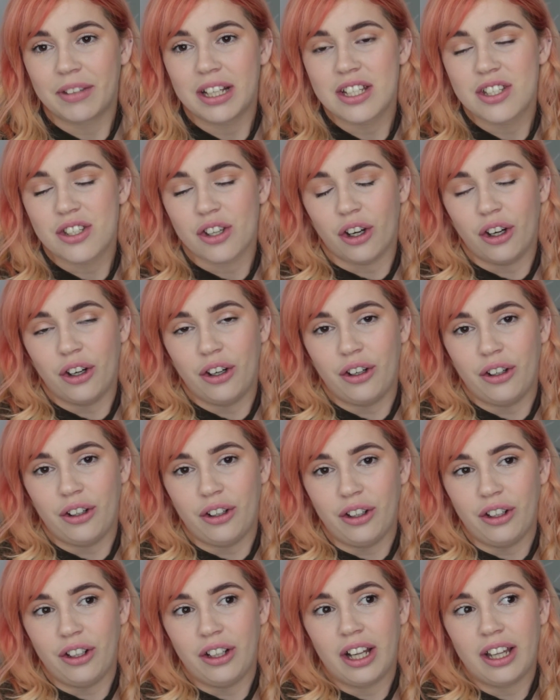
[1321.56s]
So
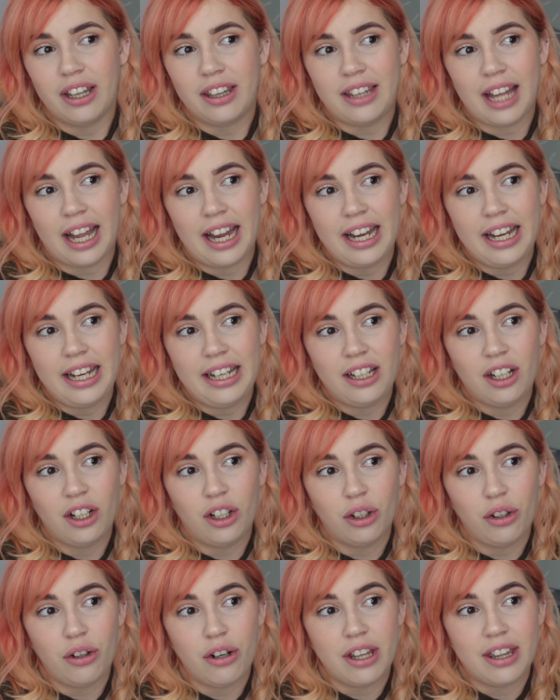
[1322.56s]
they
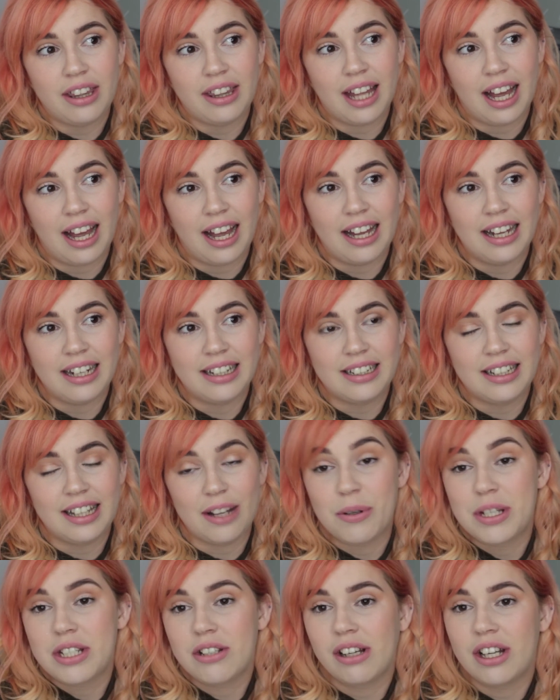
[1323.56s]
concluded that they
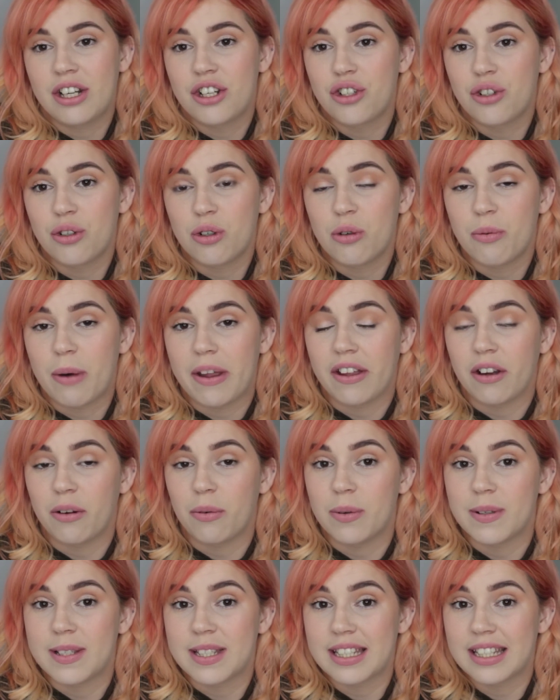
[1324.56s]
were still unsure whether it
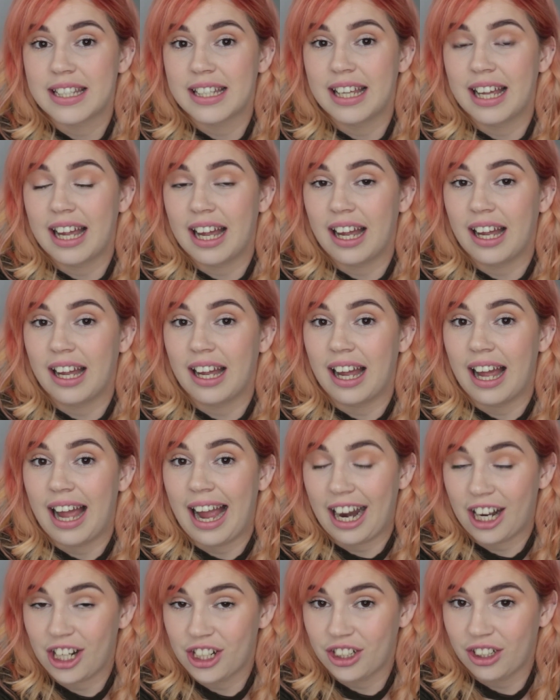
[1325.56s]
was
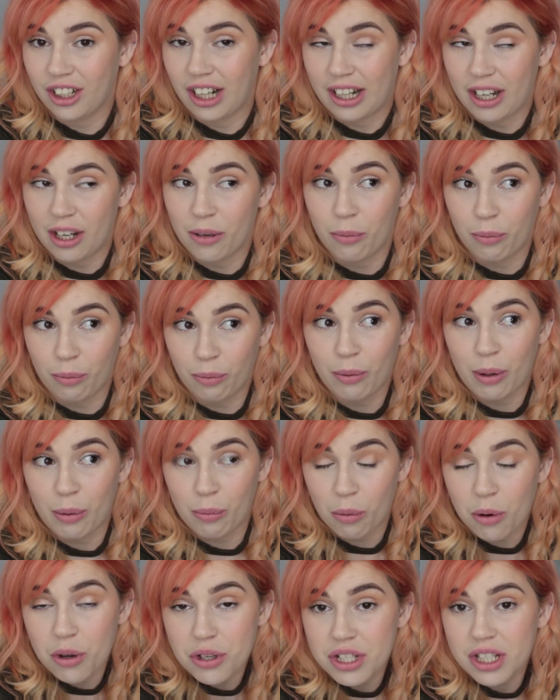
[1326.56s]
actually like
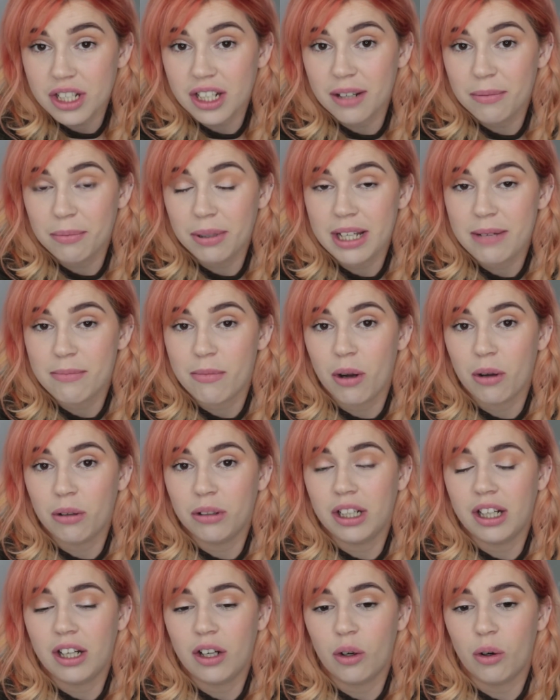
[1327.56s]
it was a complete
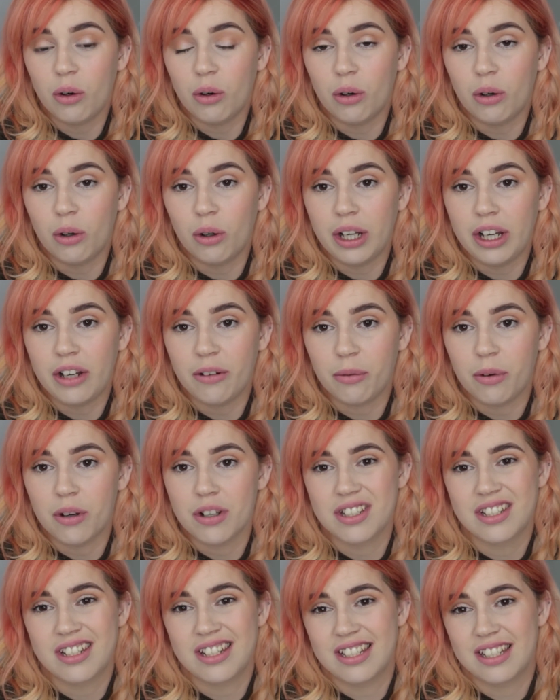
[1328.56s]
molar or it
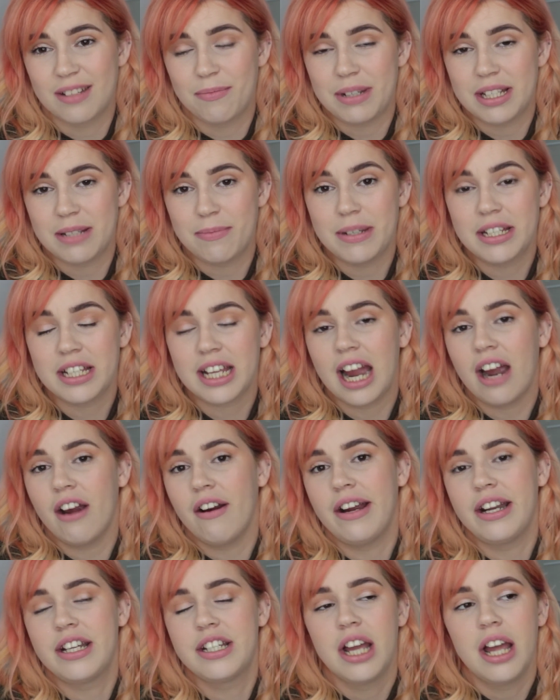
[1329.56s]
was just a
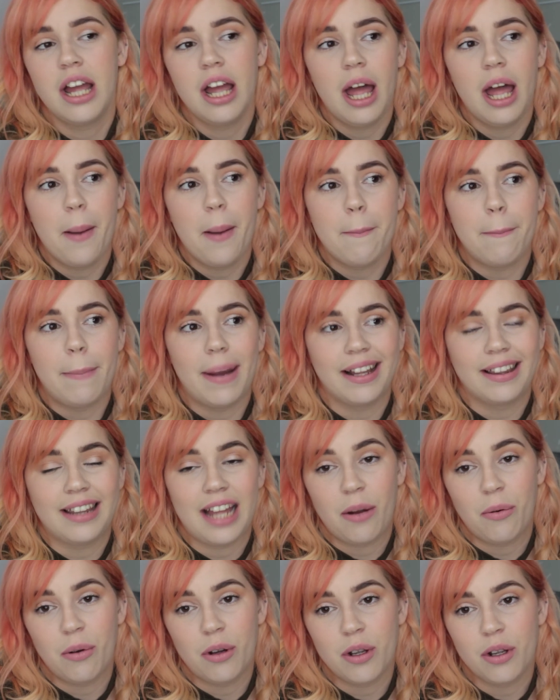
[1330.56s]
miscarriage, but
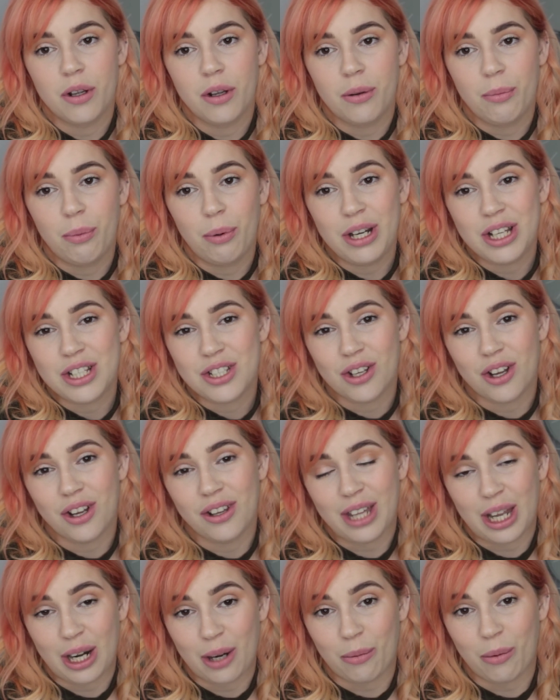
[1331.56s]
they were pretty
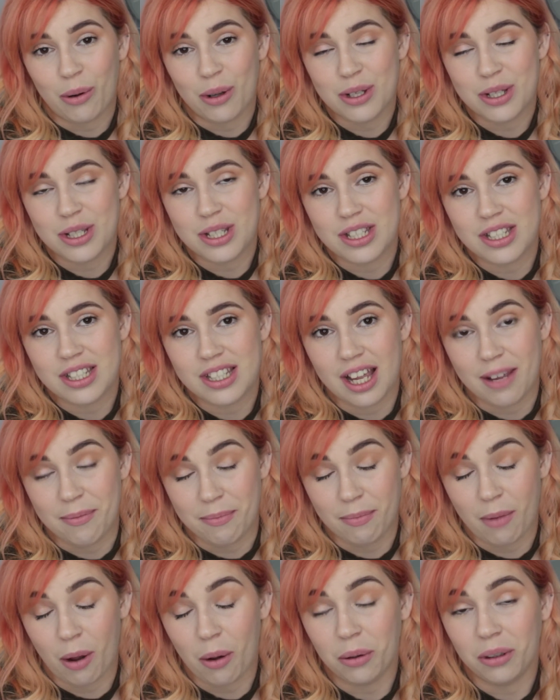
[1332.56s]
certain that it was a
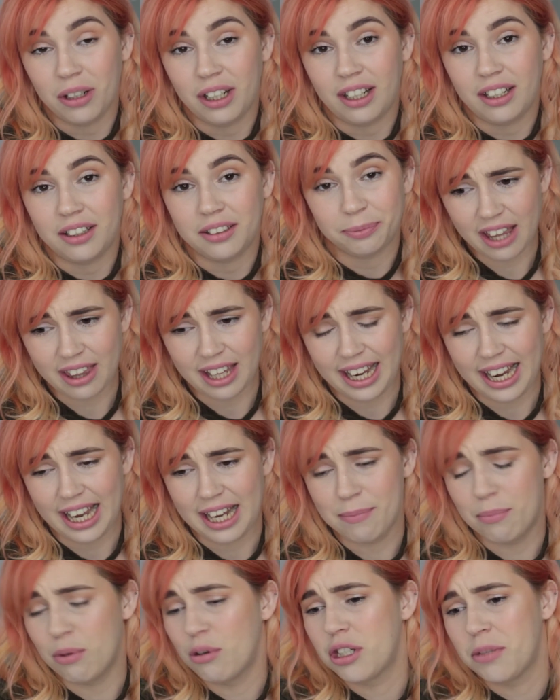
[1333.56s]
molar, and they
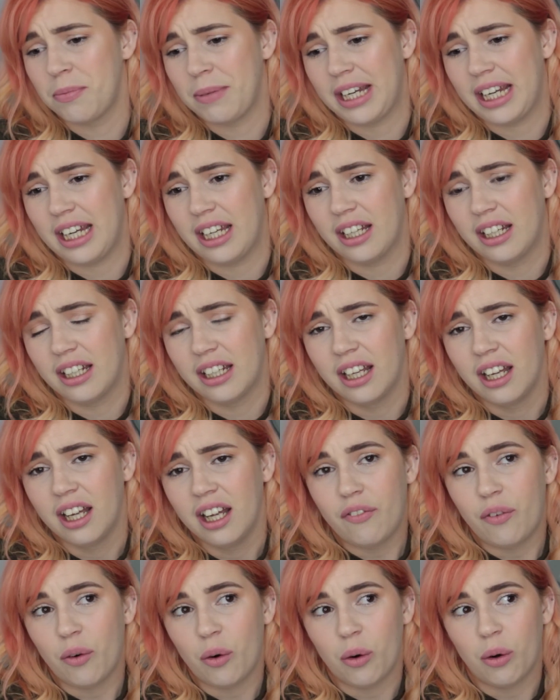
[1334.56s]
had booked me in
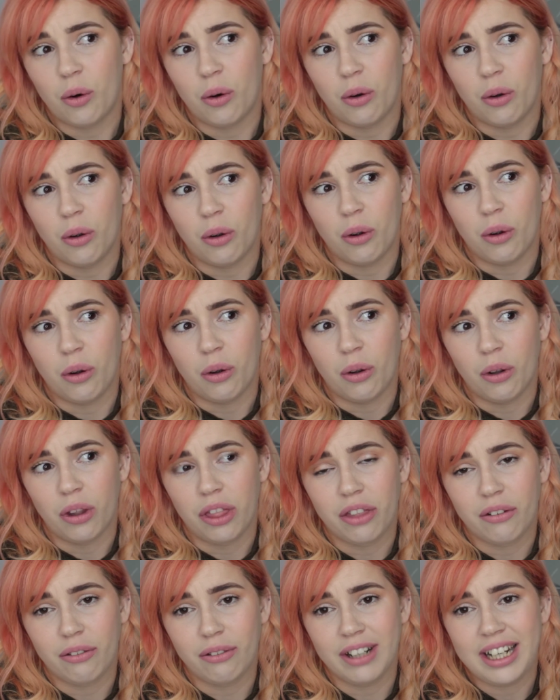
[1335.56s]
for
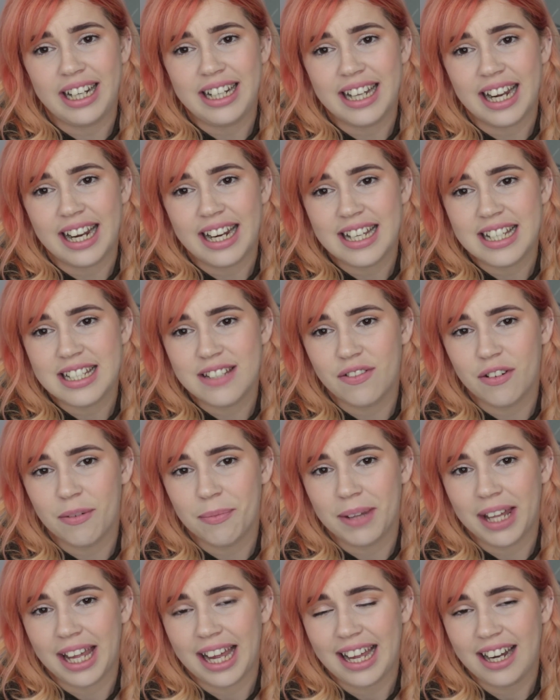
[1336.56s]
3 days
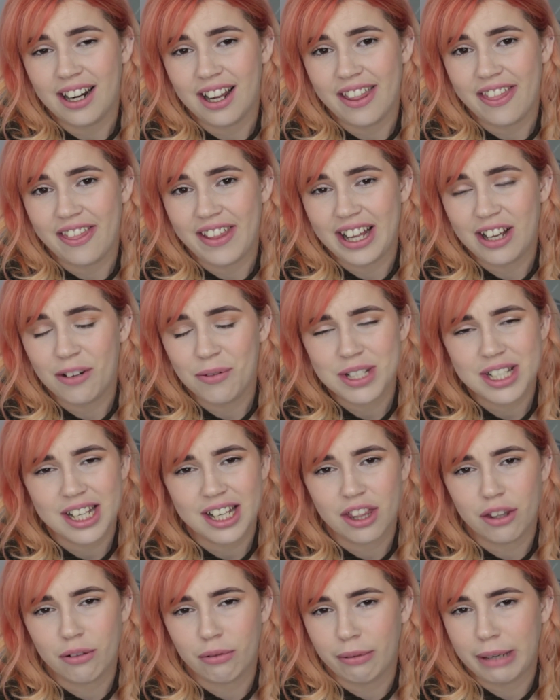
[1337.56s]
from that. I think it was like
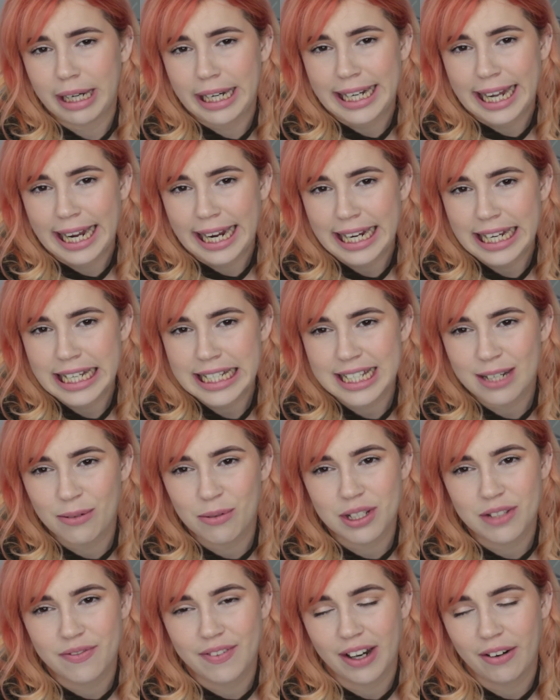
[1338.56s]
3 days. It
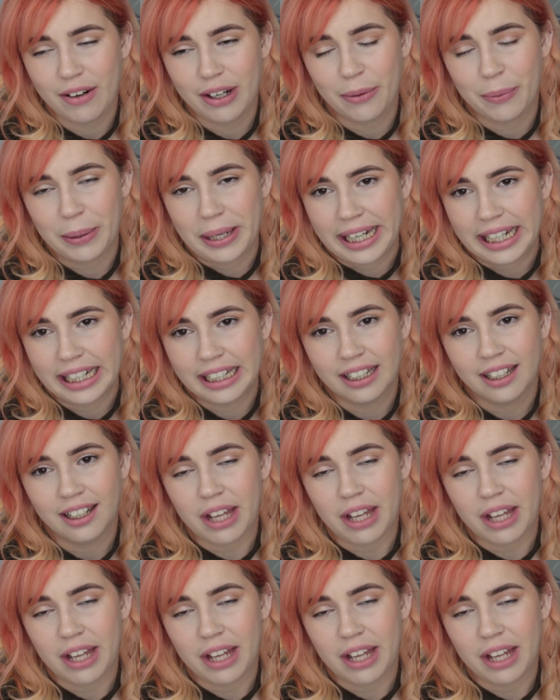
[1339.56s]
was very quick.